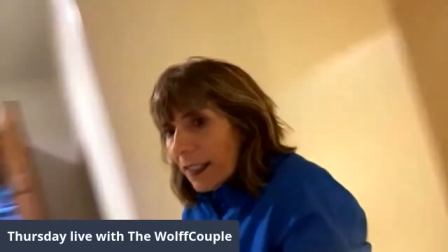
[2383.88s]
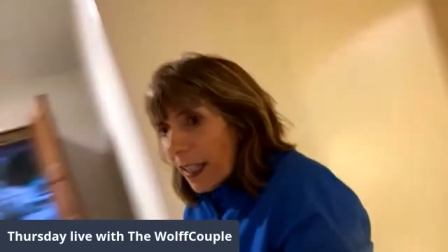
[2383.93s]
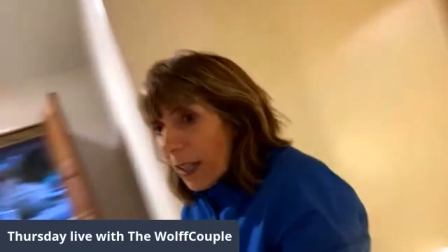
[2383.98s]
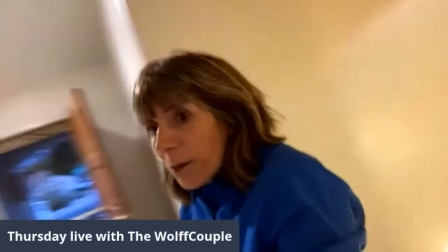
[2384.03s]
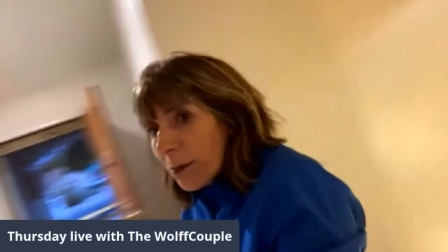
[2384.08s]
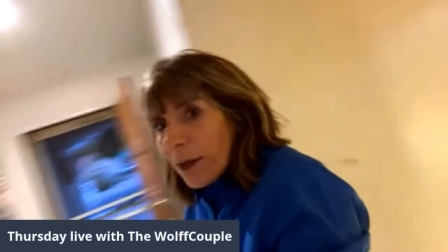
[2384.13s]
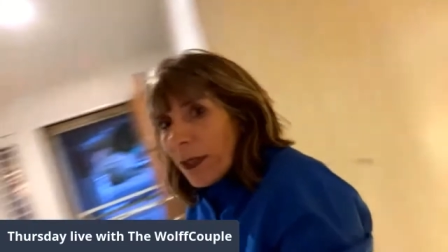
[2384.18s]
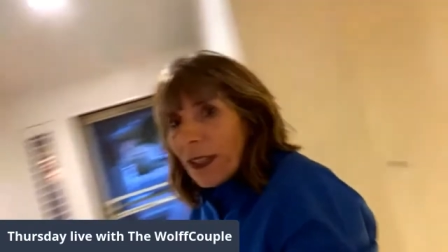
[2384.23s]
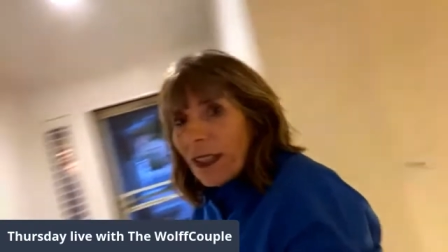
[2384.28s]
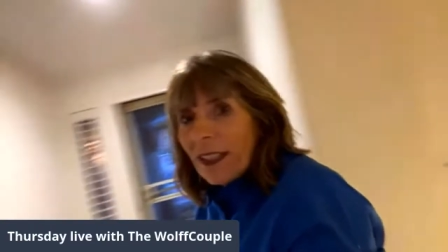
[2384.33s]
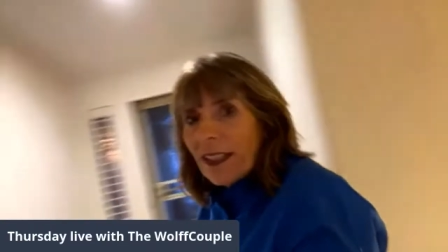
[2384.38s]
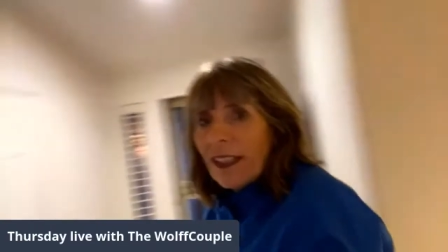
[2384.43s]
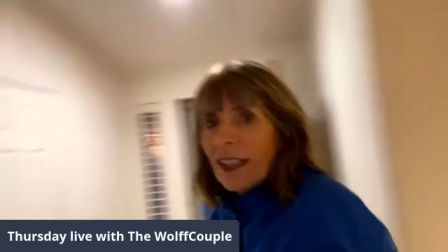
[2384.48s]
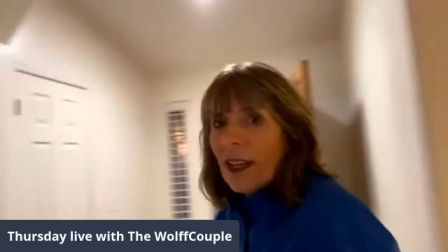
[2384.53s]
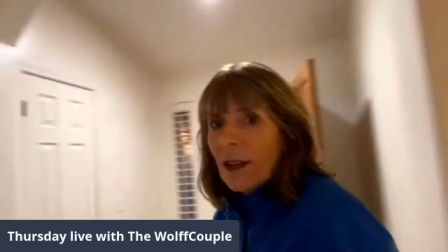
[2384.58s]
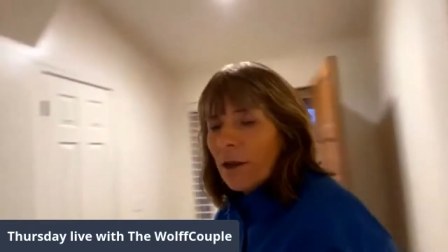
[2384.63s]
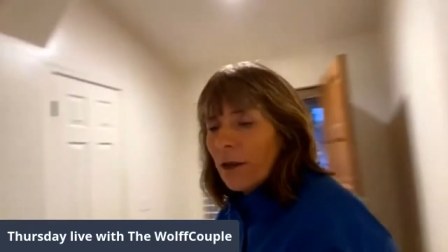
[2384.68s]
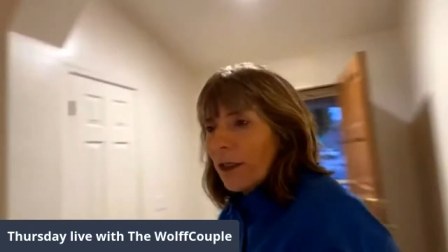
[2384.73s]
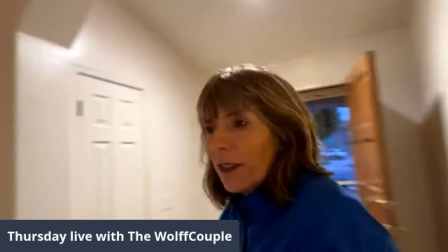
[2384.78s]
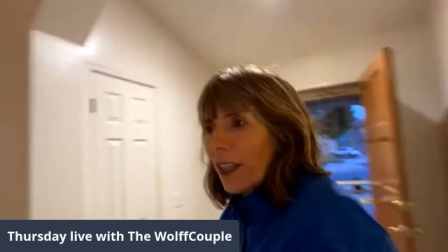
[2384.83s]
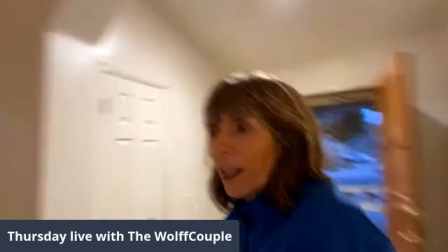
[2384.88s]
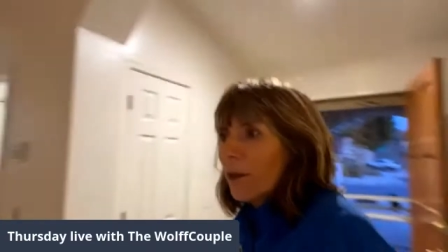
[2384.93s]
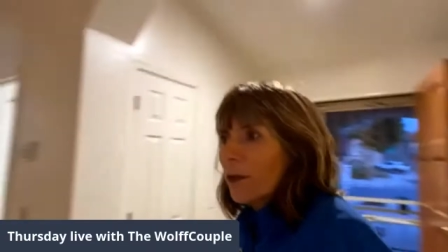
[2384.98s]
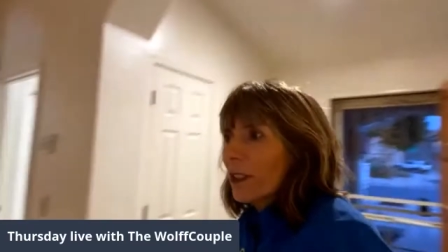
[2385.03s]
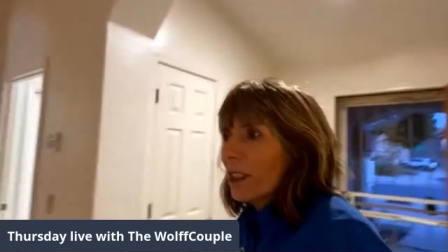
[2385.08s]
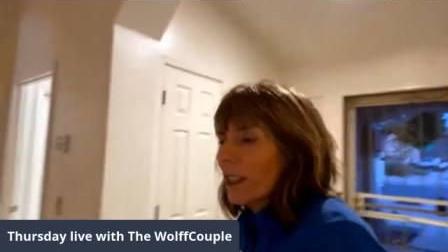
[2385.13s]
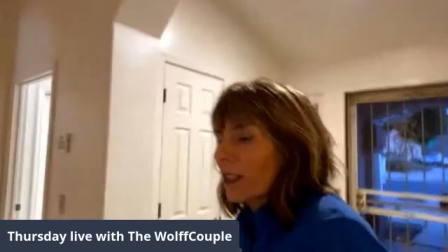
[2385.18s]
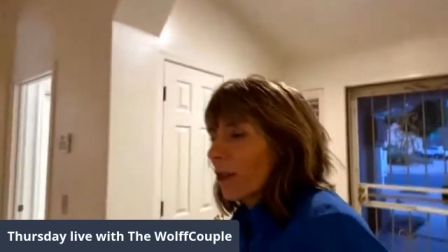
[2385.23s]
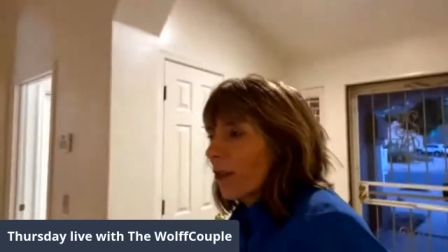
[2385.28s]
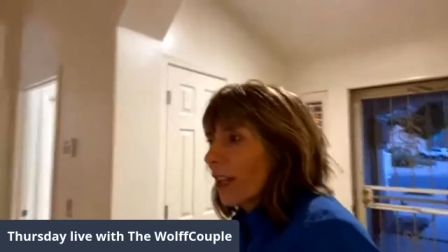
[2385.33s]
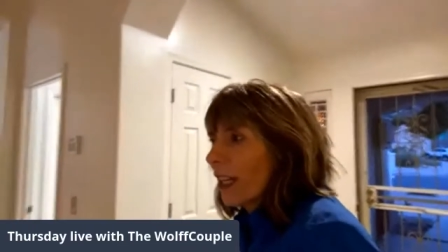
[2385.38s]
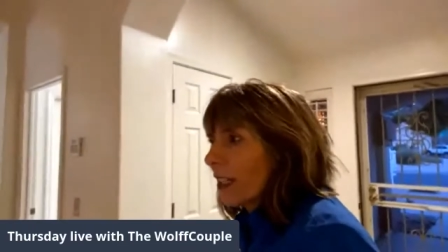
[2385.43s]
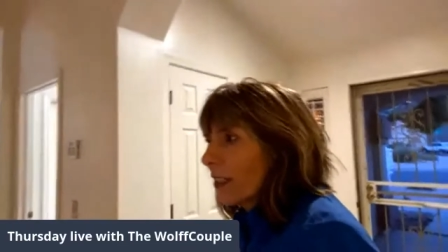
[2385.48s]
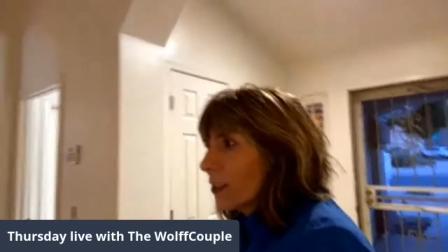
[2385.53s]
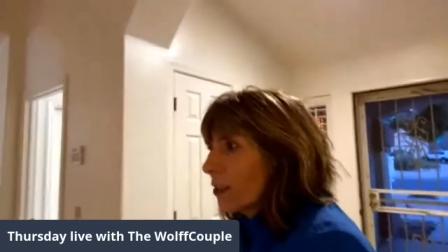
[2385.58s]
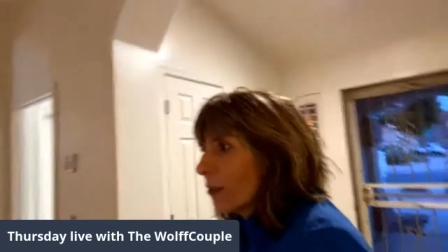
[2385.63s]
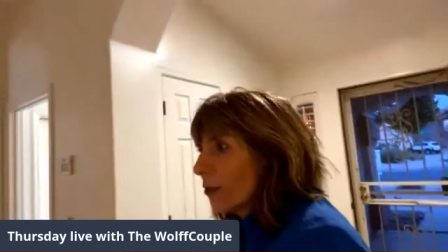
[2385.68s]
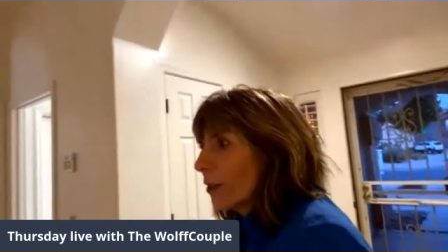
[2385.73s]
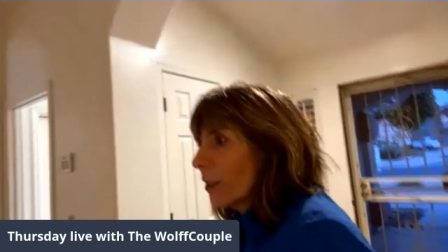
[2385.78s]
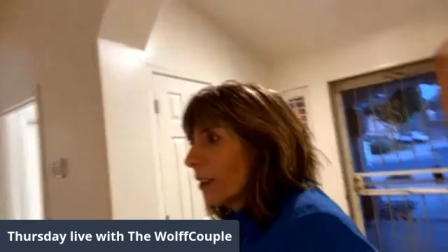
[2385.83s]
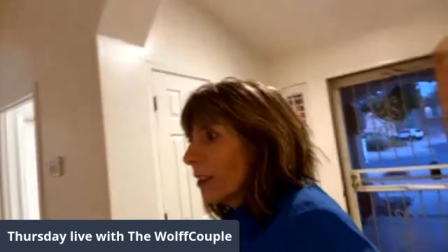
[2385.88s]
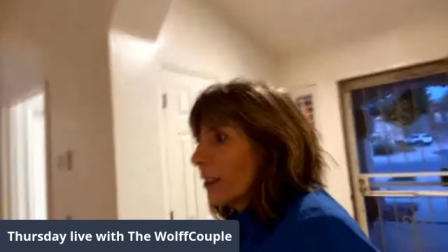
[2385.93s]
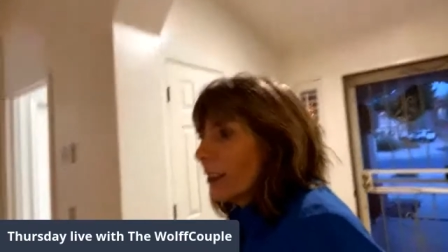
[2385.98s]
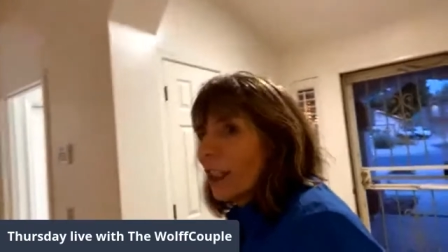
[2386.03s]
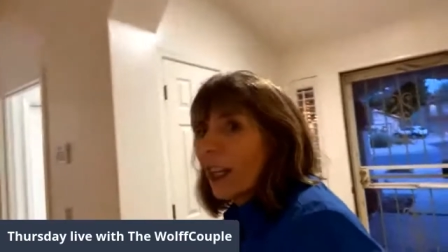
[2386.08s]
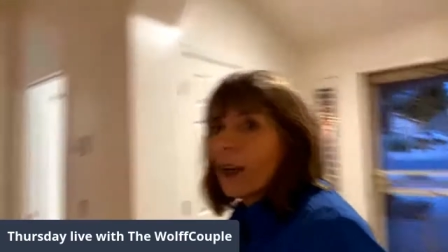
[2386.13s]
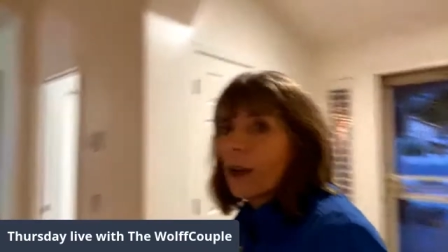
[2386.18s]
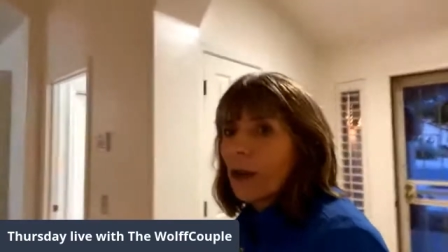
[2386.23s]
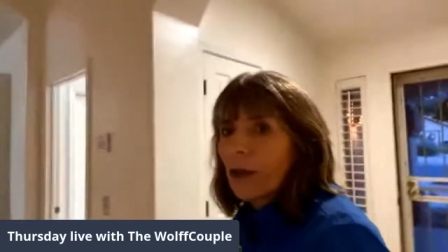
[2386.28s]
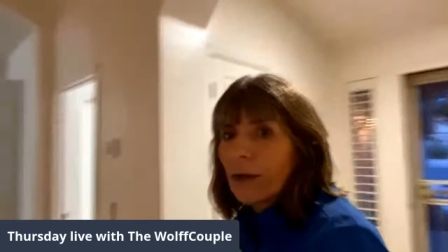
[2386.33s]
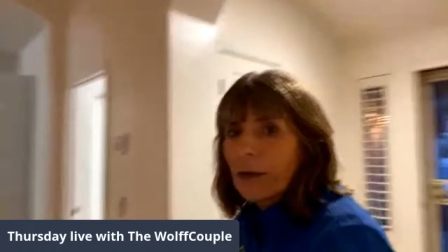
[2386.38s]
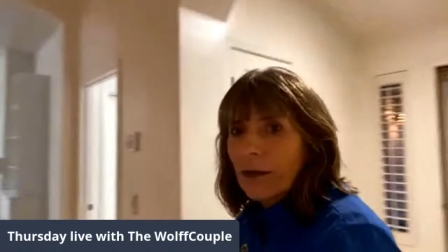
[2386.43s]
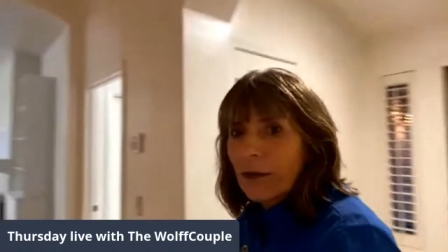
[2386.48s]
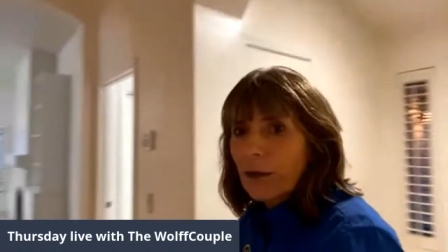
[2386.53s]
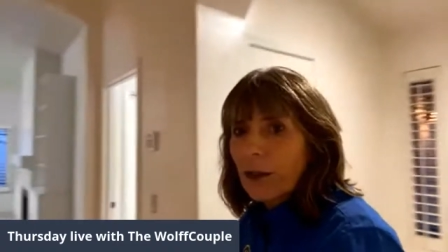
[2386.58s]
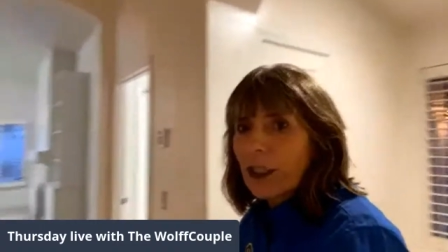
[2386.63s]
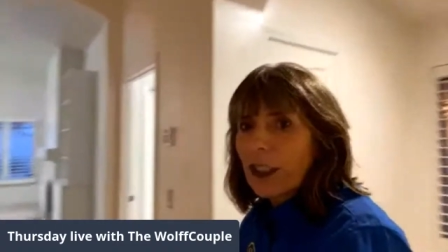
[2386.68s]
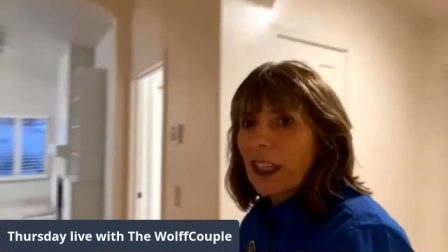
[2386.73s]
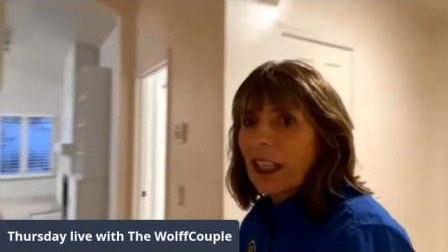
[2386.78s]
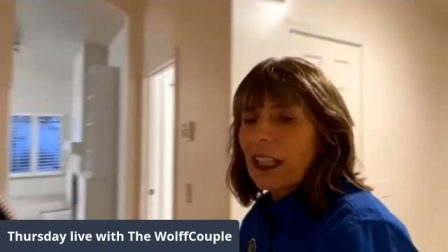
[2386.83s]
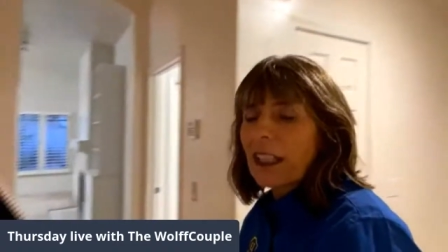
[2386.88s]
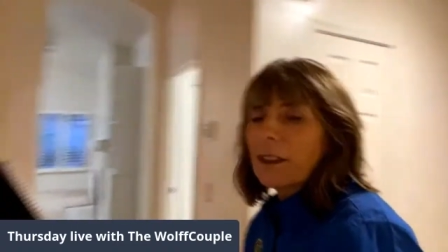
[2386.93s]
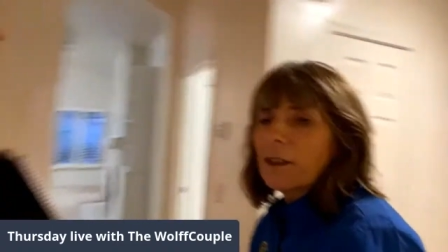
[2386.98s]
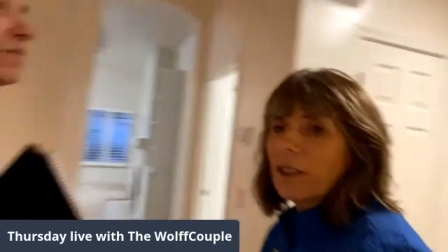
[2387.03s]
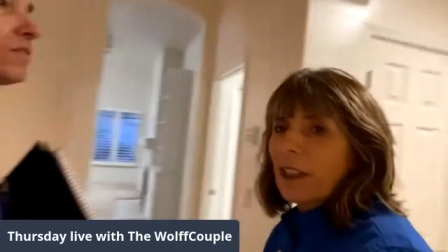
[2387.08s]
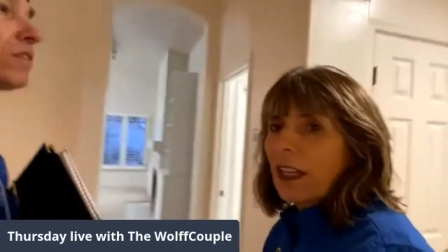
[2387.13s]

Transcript: Yep. Did that that was the, the grand tour. No, we're good.